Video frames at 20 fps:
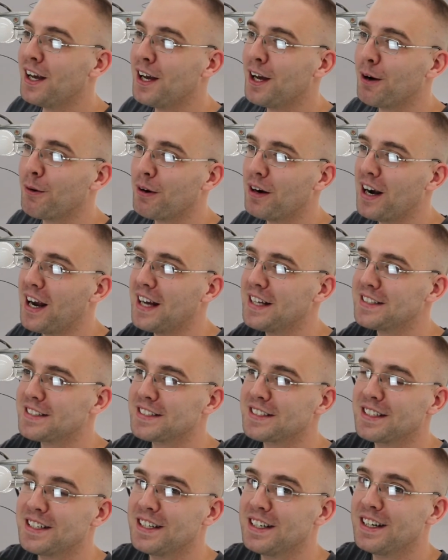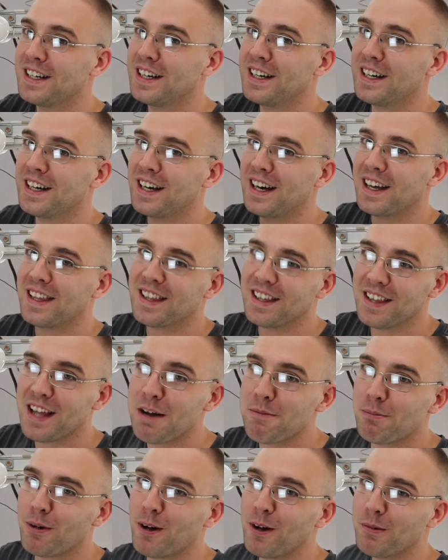whereas the
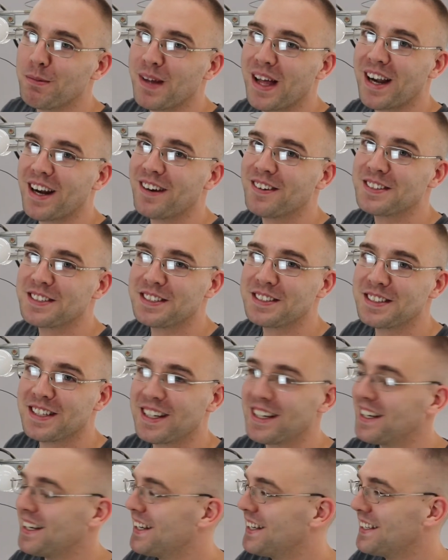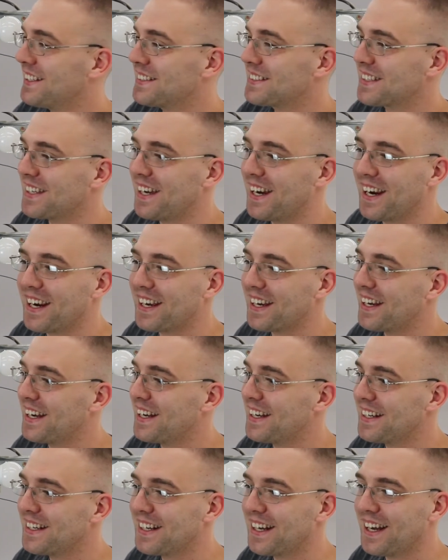light bulb that I was using is like
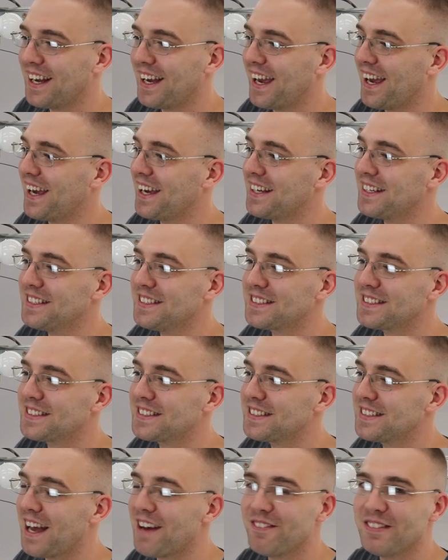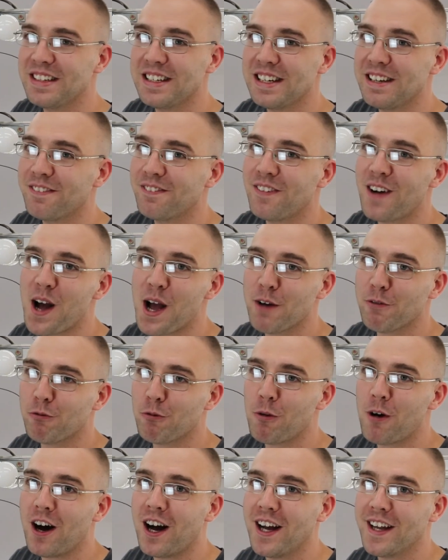a 75
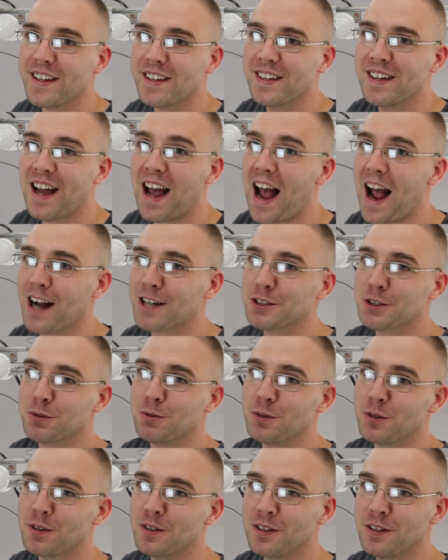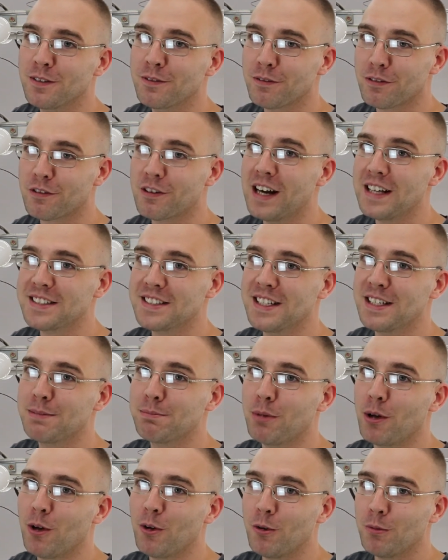watt actual fluorescent
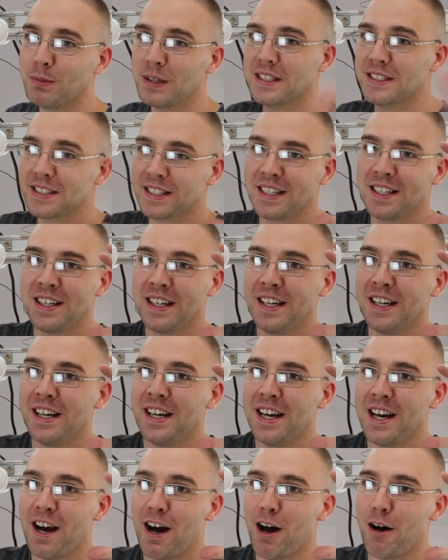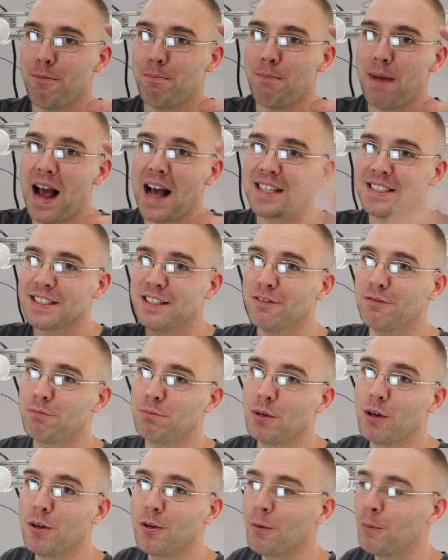bulb. It's a massive
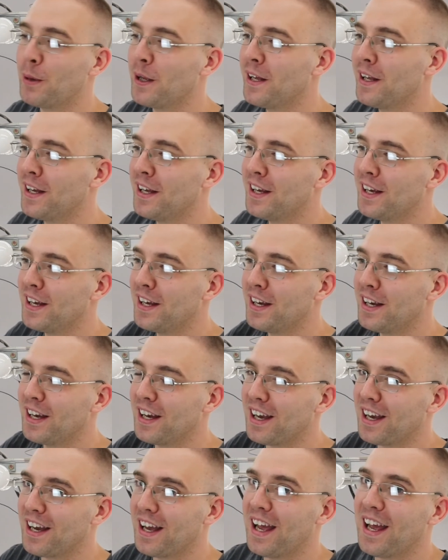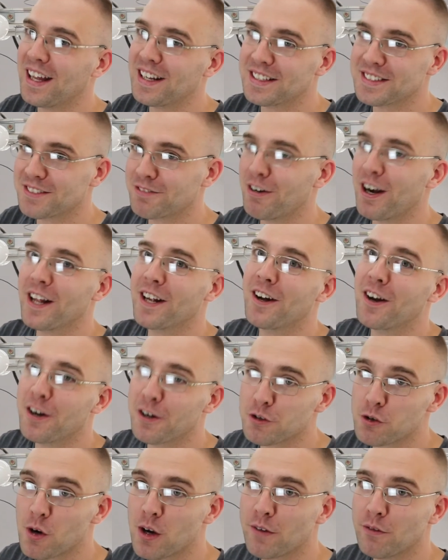bulb and it's running
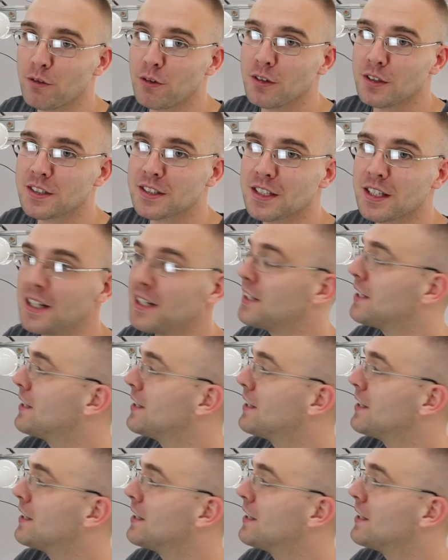120 volts,